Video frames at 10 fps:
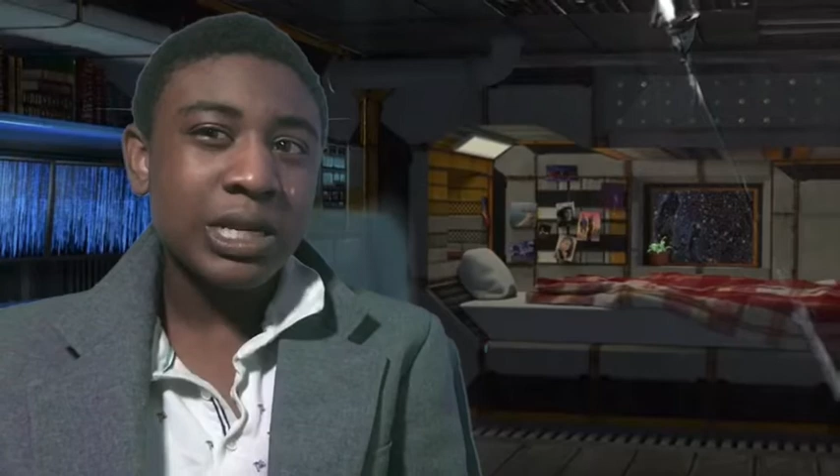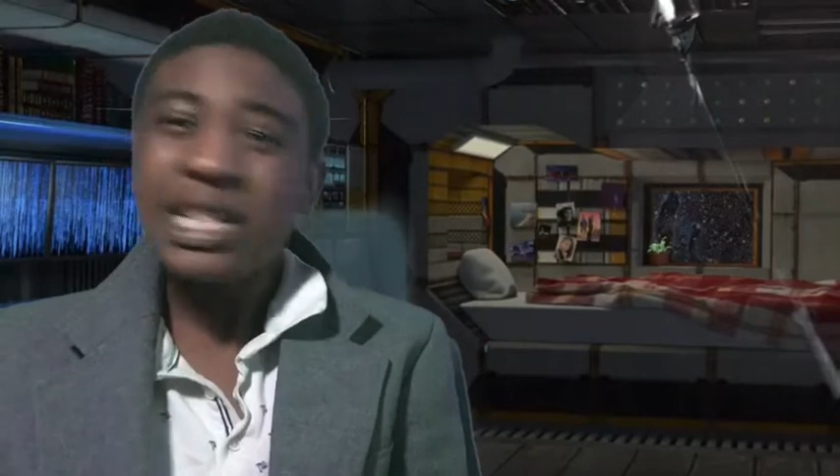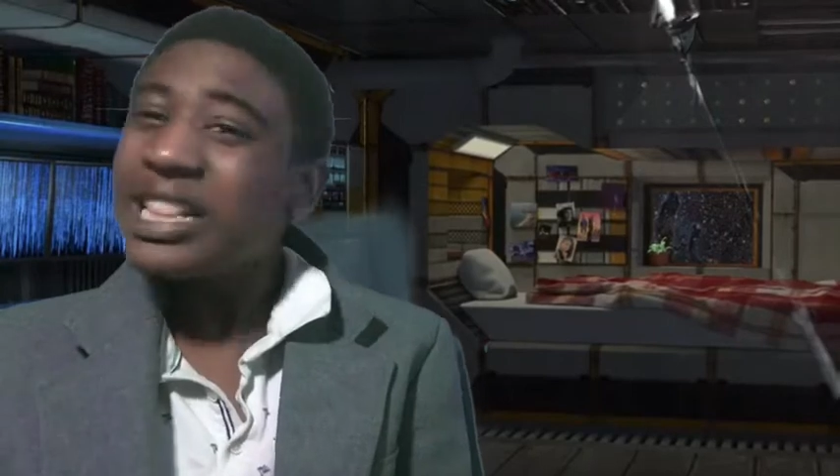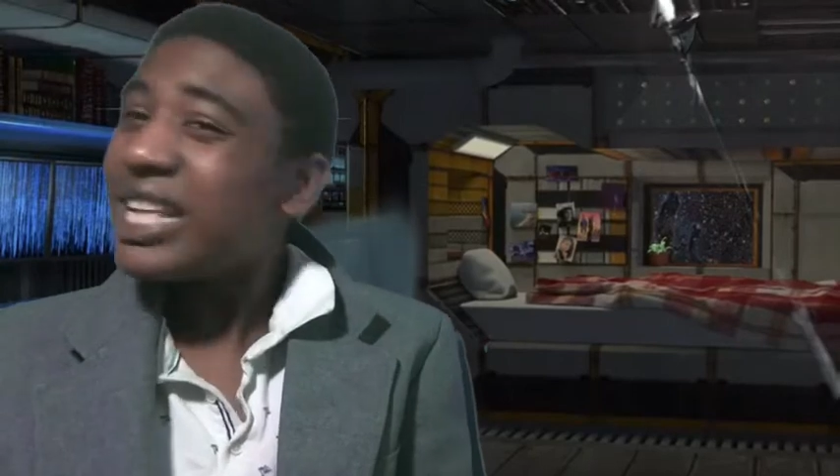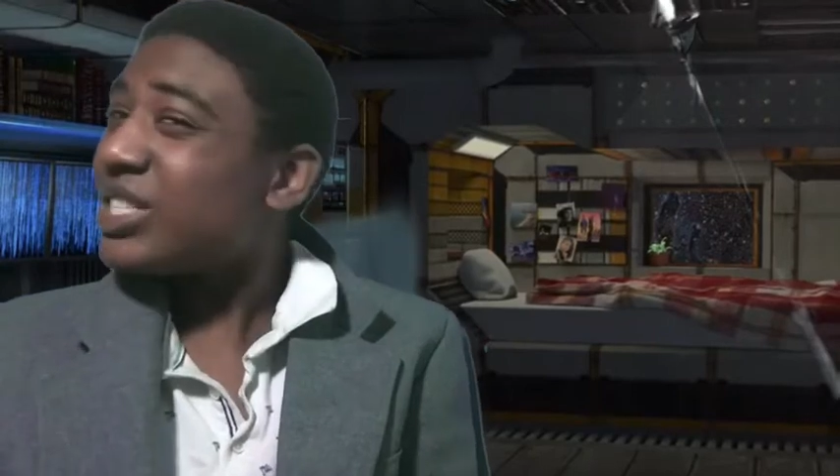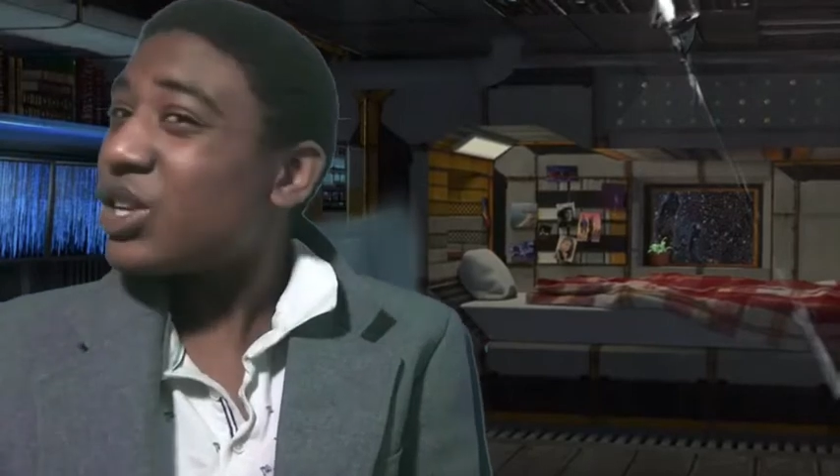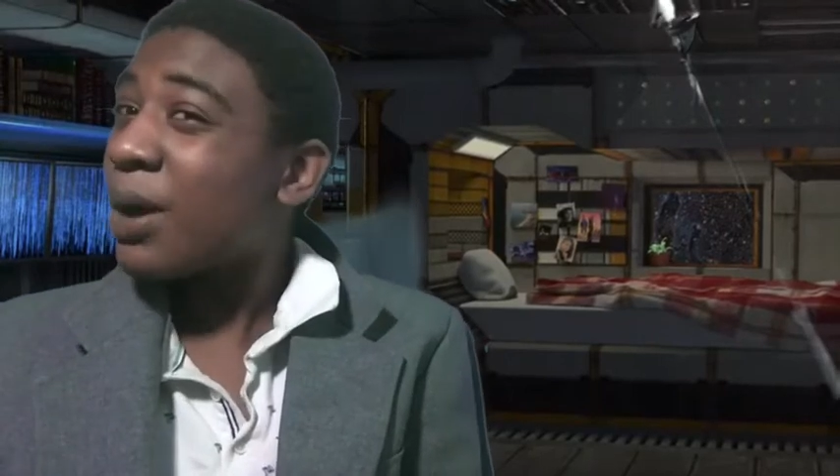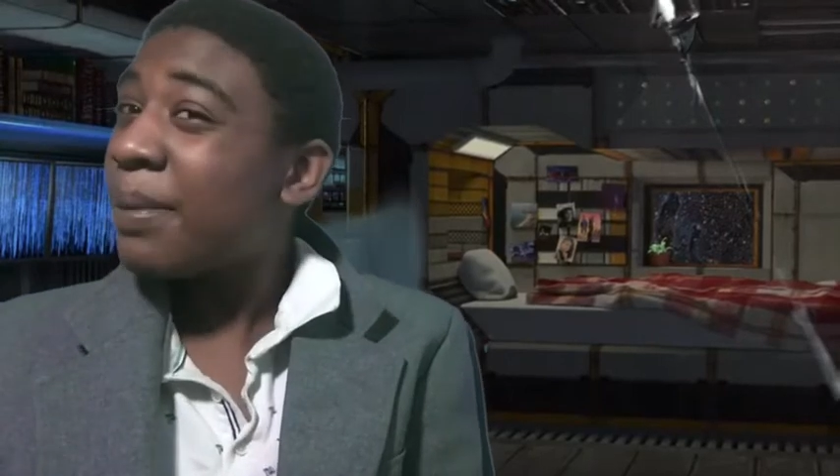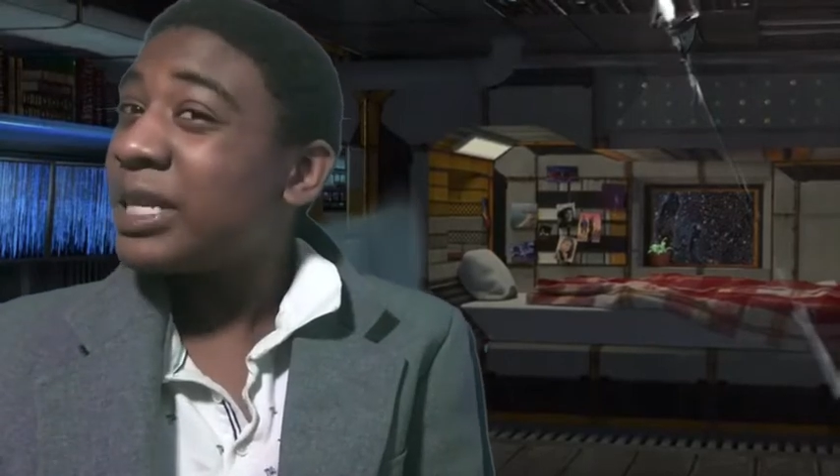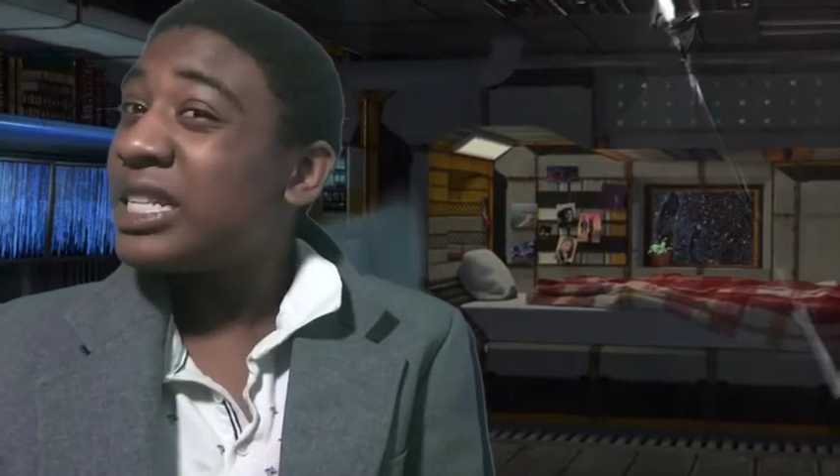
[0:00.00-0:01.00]
let's talk
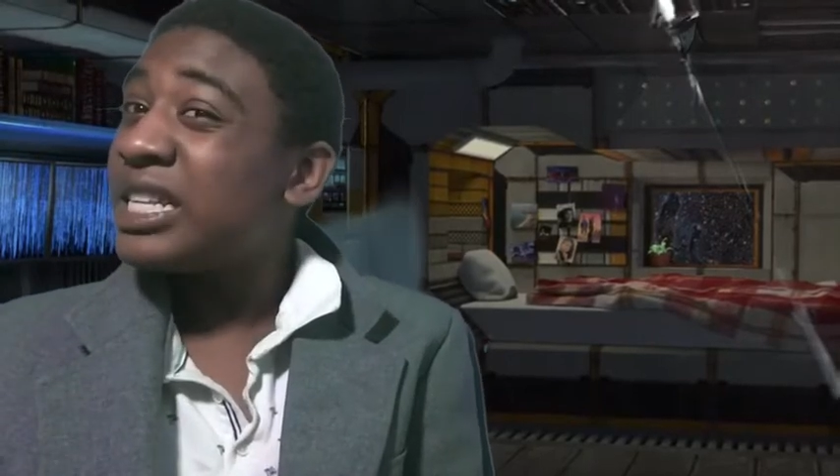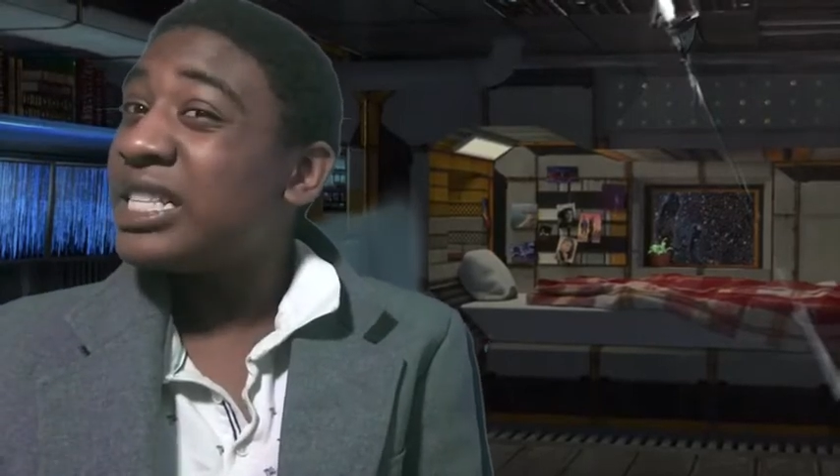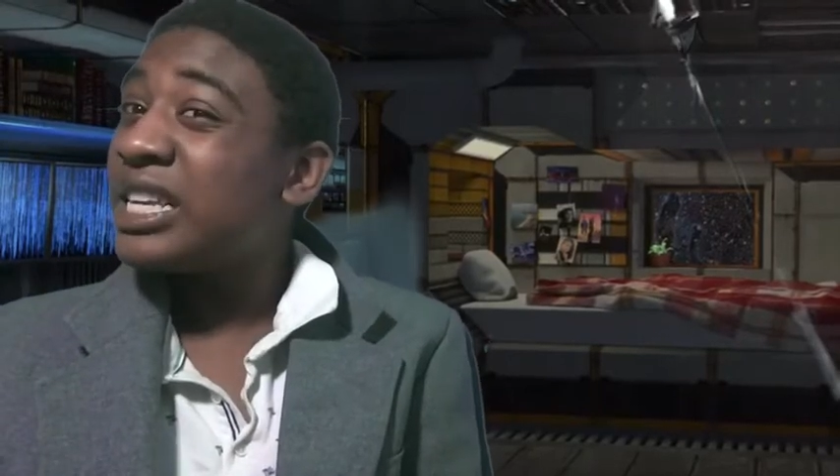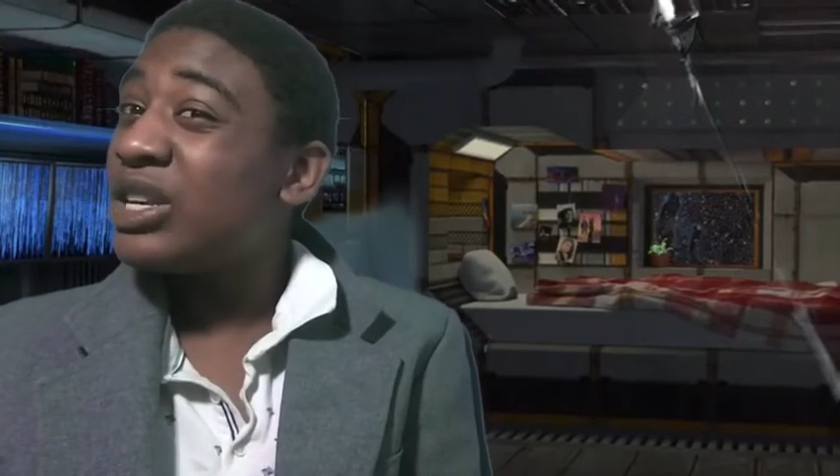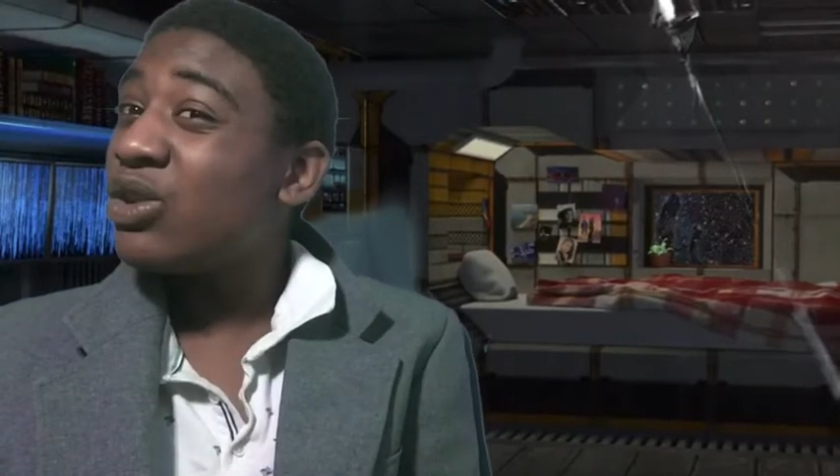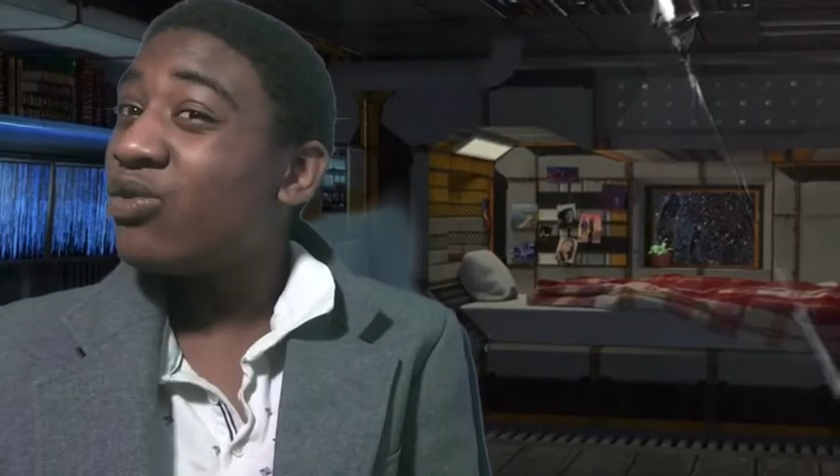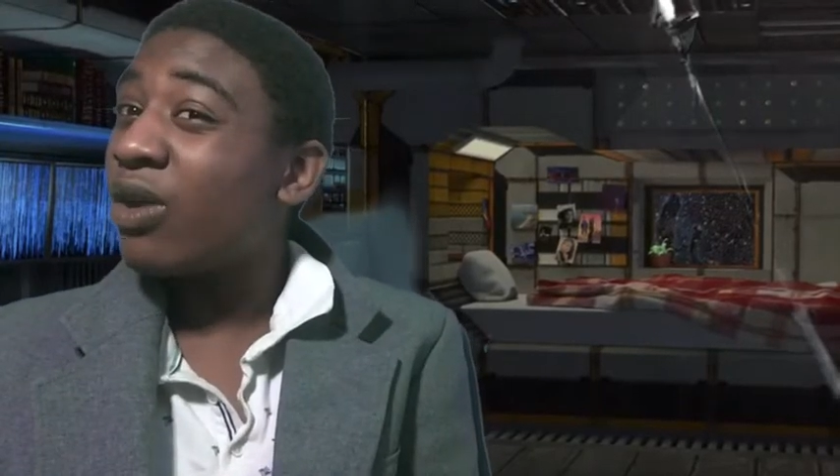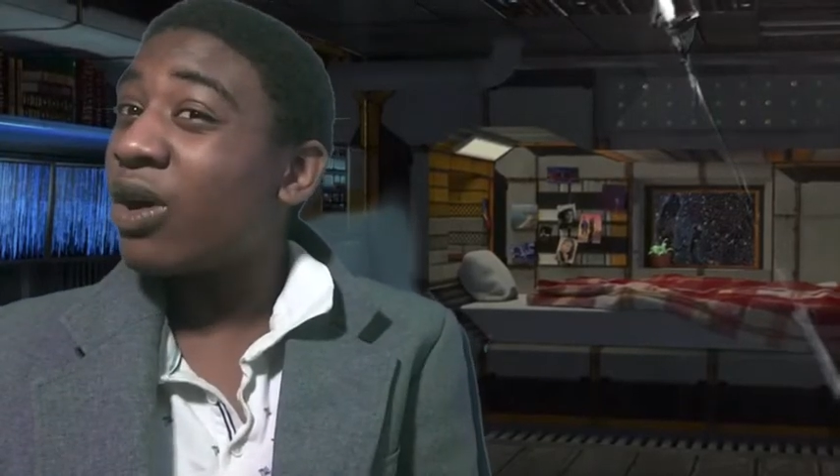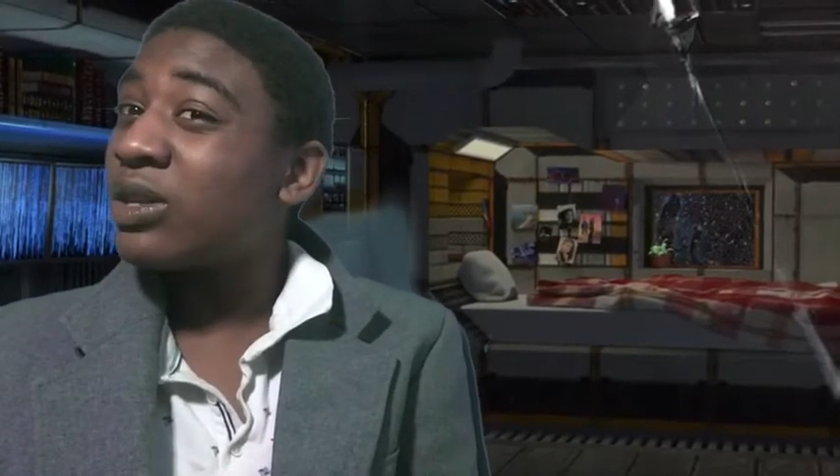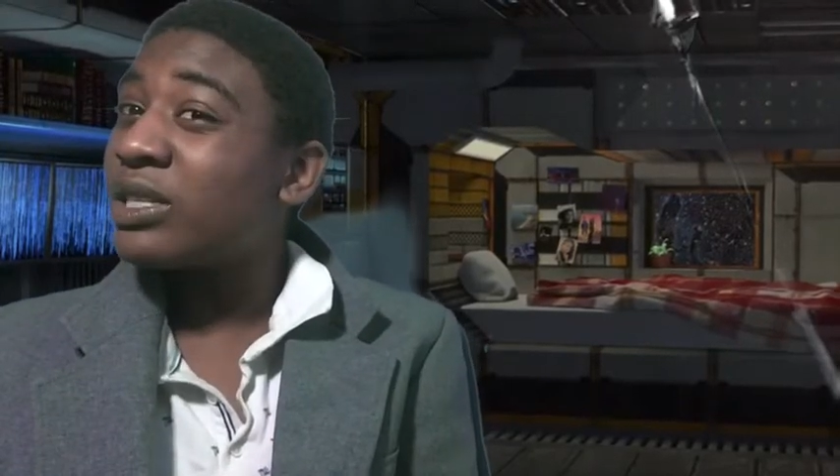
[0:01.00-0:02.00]
about the DCEU
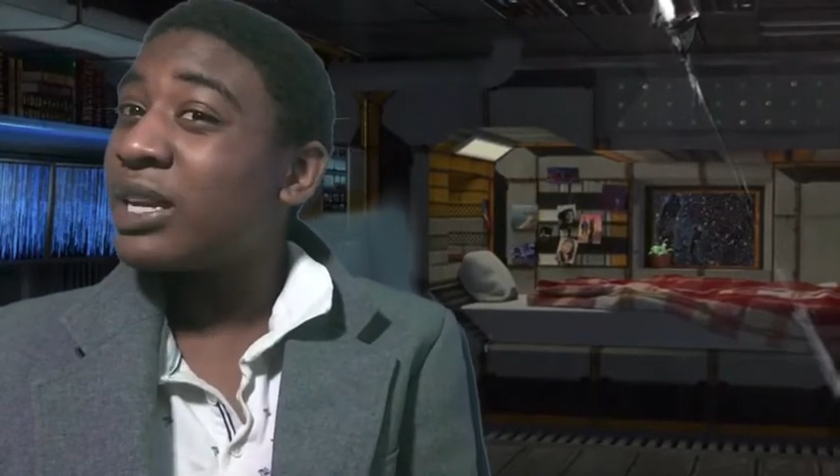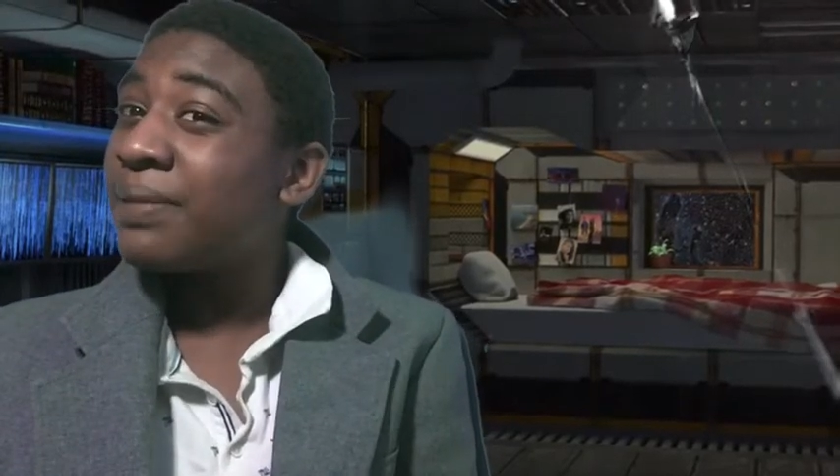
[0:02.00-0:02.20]
first.